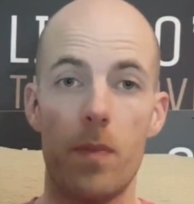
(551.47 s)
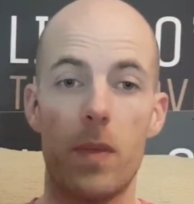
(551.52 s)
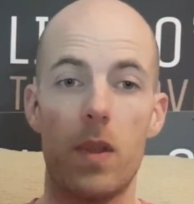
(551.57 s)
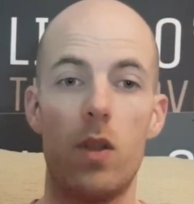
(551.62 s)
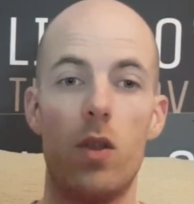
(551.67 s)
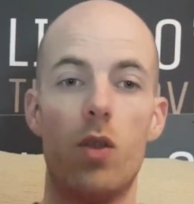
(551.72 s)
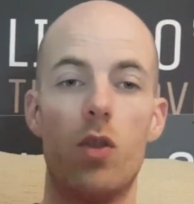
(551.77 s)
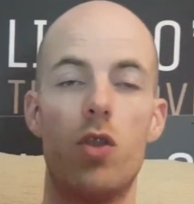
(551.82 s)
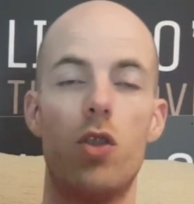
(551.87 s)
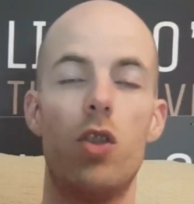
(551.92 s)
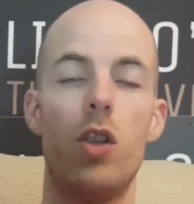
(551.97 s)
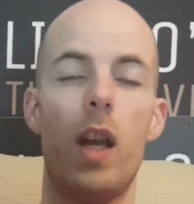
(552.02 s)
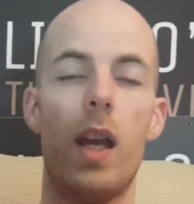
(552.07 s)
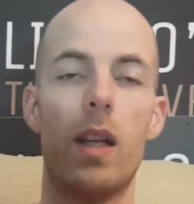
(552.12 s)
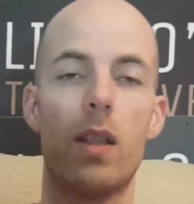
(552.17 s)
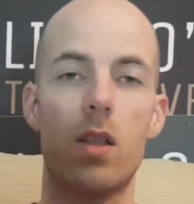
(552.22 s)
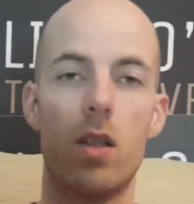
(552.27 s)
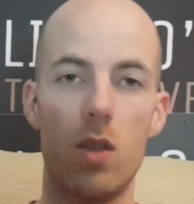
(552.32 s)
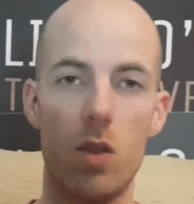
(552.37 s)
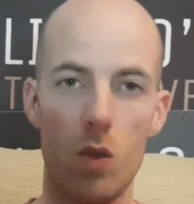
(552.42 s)
Your
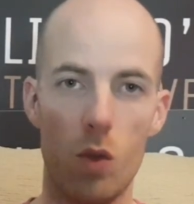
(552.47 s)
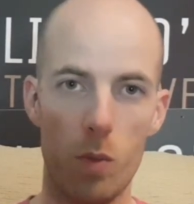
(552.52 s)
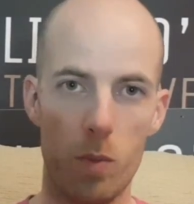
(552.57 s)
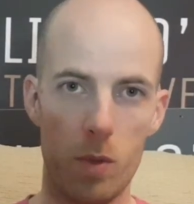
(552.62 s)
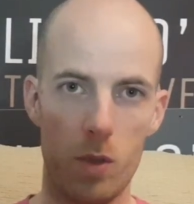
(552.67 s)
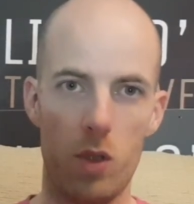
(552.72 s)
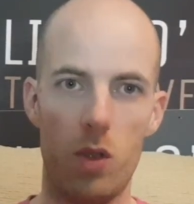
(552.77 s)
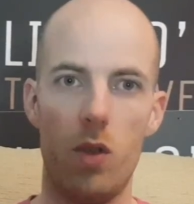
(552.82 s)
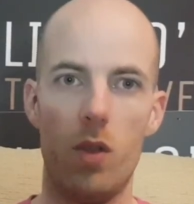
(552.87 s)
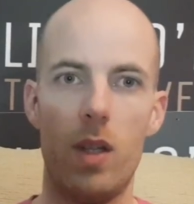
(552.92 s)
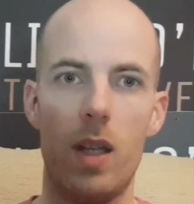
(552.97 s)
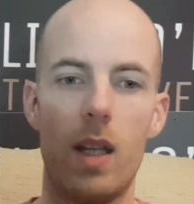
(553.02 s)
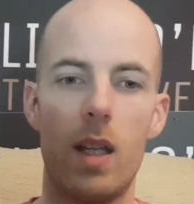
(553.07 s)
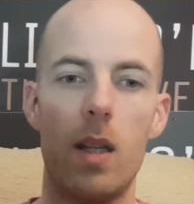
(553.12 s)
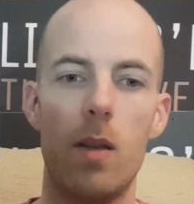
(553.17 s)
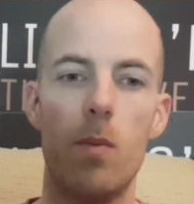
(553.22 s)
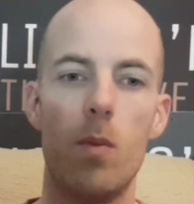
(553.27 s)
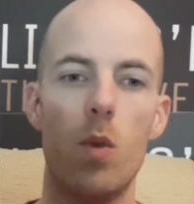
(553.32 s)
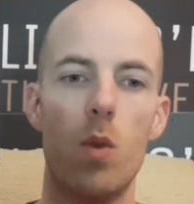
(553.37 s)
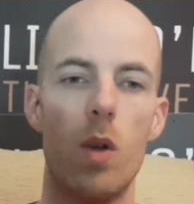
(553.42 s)
chest is open, so you're taking
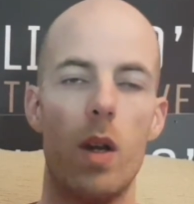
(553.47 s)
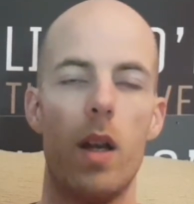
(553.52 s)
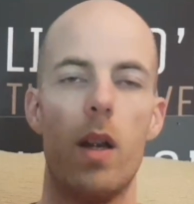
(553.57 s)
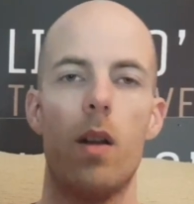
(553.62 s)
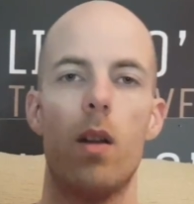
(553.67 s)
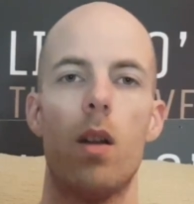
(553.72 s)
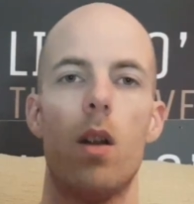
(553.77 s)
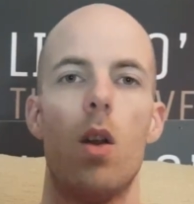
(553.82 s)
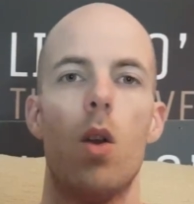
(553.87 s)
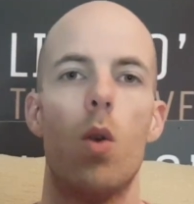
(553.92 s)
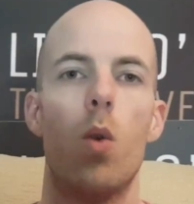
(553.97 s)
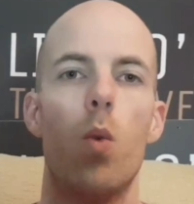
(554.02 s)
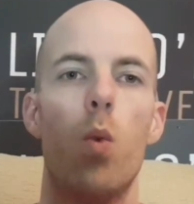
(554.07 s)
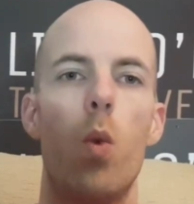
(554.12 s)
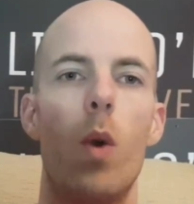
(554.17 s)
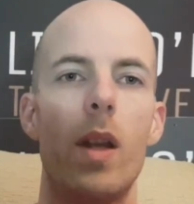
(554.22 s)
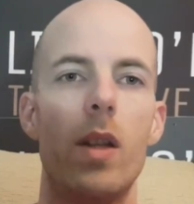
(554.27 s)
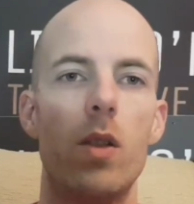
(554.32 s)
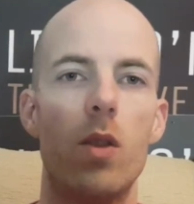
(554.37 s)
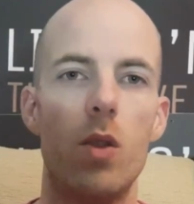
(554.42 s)
in more air.
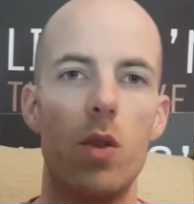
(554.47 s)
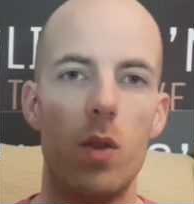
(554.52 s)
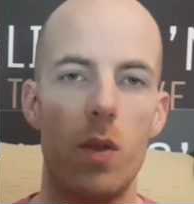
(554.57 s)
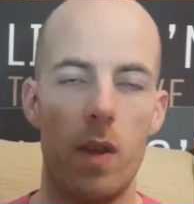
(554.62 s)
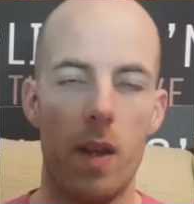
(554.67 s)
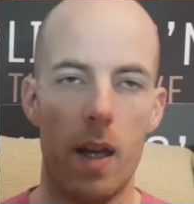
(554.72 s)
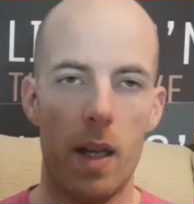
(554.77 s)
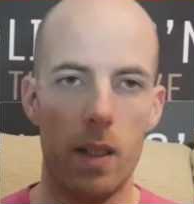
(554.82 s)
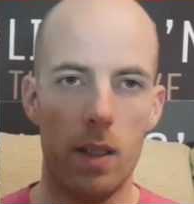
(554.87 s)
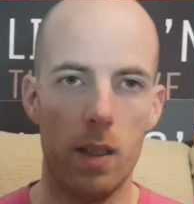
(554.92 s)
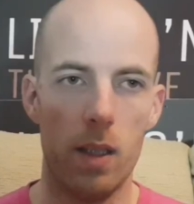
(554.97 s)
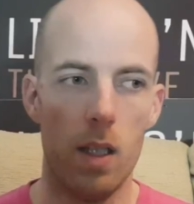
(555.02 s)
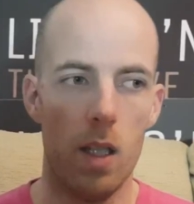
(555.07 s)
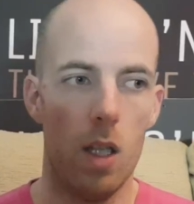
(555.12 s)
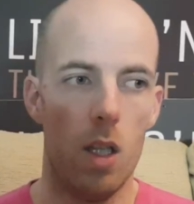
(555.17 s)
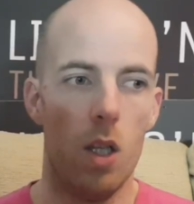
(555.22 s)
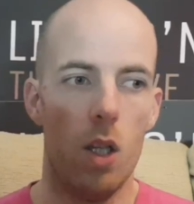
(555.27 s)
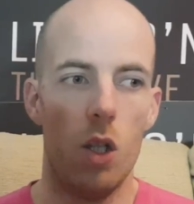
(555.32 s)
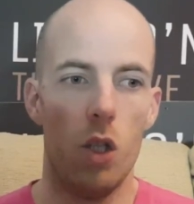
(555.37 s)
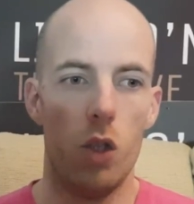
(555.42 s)
When you're doing that,
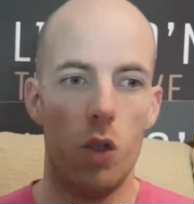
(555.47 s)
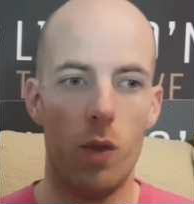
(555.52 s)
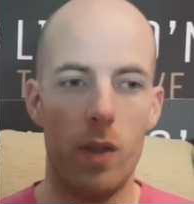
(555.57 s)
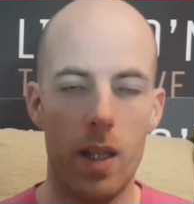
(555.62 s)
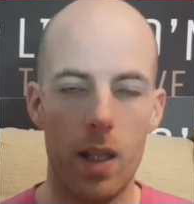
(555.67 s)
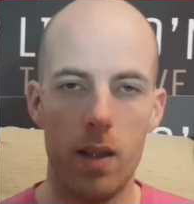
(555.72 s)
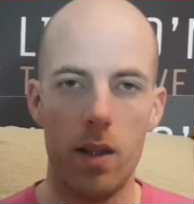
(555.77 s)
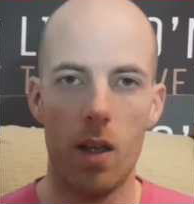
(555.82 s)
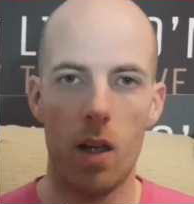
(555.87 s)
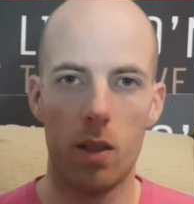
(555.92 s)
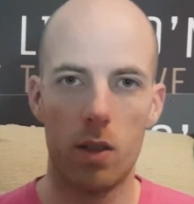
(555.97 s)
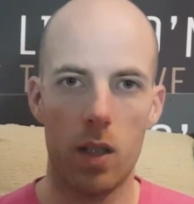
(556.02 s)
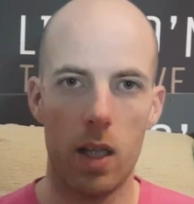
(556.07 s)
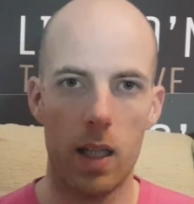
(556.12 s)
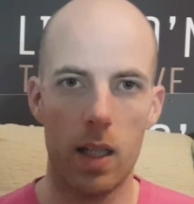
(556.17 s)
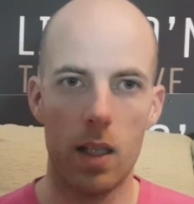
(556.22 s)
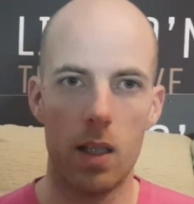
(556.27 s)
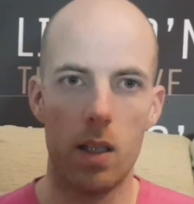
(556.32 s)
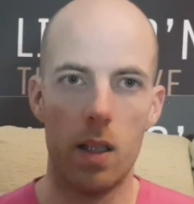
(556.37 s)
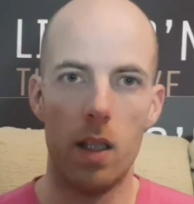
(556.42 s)
you're then not
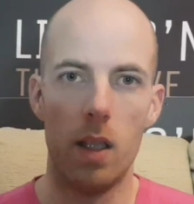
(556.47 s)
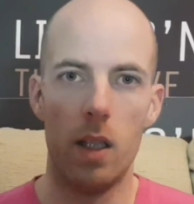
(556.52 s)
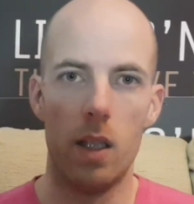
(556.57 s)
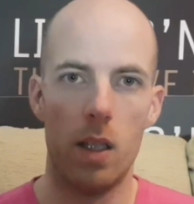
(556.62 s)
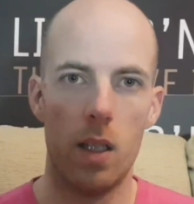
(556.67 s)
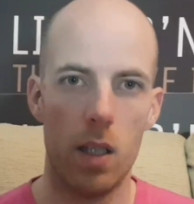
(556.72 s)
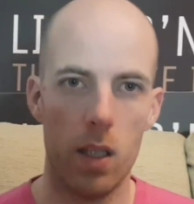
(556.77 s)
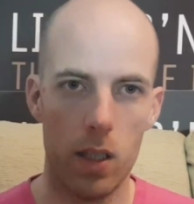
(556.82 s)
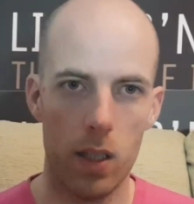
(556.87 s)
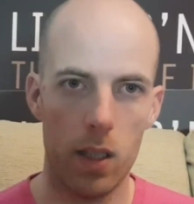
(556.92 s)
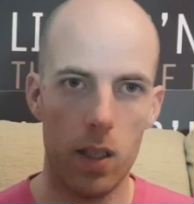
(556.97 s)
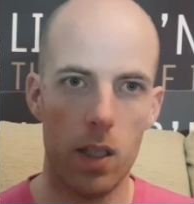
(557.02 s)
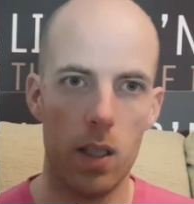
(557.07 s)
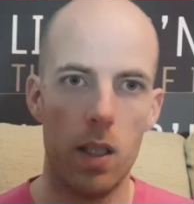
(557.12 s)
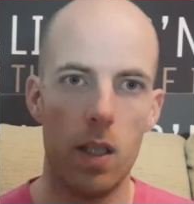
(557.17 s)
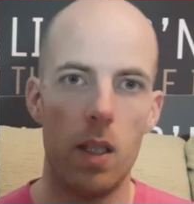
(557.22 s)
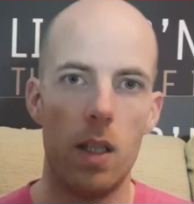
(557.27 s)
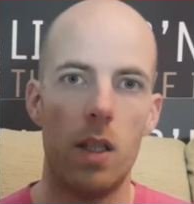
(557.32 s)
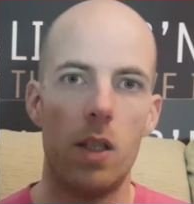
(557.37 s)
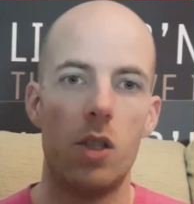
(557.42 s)
taking
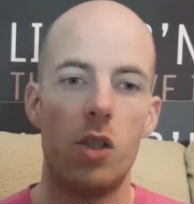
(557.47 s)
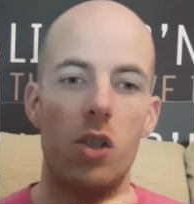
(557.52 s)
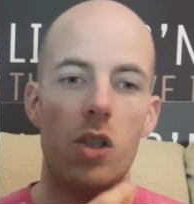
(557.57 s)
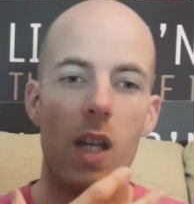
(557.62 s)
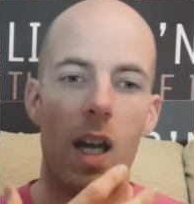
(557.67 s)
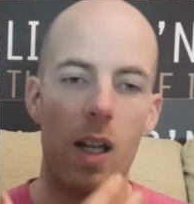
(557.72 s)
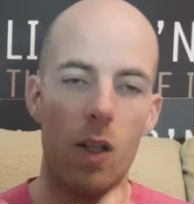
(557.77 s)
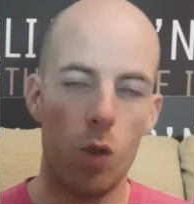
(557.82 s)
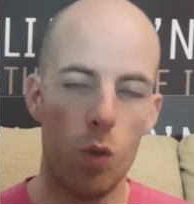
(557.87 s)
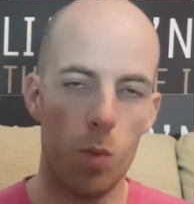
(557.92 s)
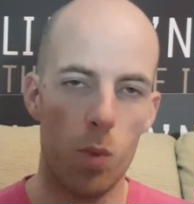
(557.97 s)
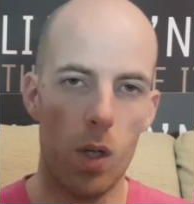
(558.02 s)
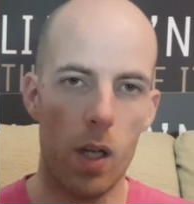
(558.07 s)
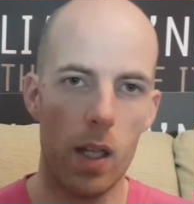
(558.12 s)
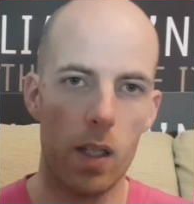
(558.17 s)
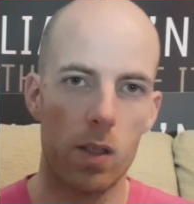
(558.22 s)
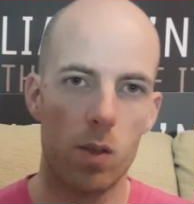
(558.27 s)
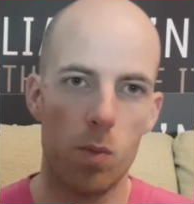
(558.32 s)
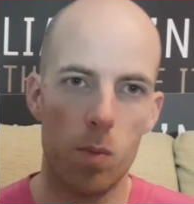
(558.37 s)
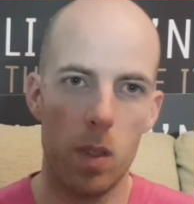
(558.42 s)
shallow
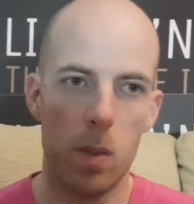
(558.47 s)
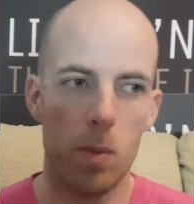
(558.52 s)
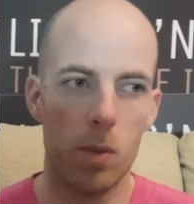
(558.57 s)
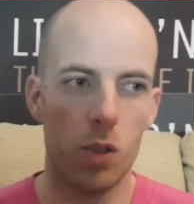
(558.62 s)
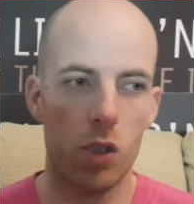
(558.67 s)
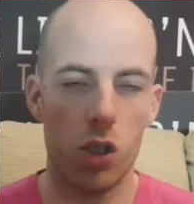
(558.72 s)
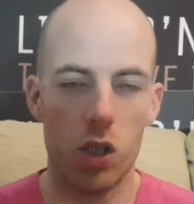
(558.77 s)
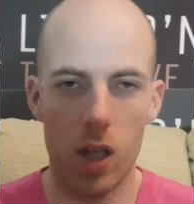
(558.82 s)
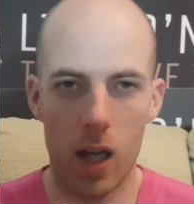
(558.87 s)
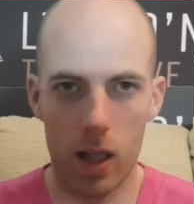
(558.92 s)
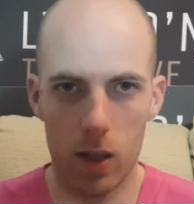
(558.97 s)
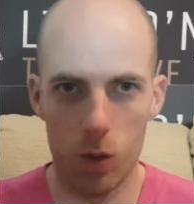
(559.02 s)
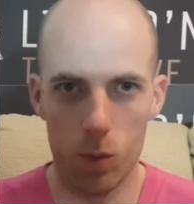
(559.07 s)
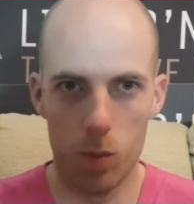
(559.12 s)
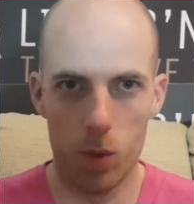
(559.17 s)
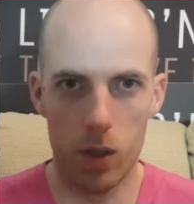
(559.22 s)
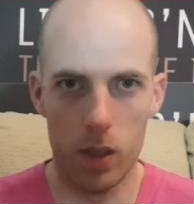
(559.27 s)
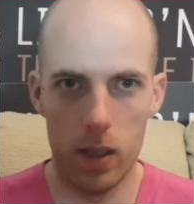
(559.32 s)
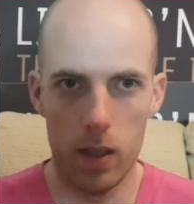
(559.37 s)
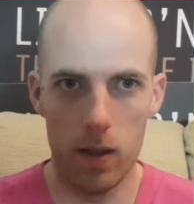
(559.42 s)
breaths. When people shallow
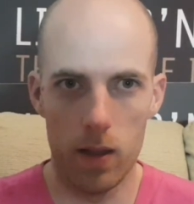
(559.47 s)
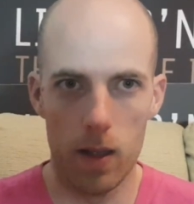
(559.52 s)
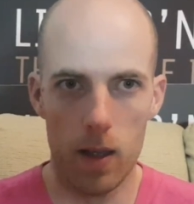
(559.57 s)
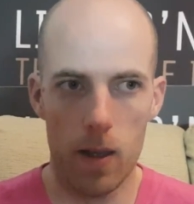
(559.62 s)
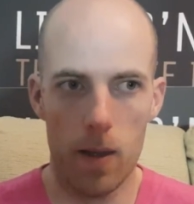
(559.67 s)
breathe,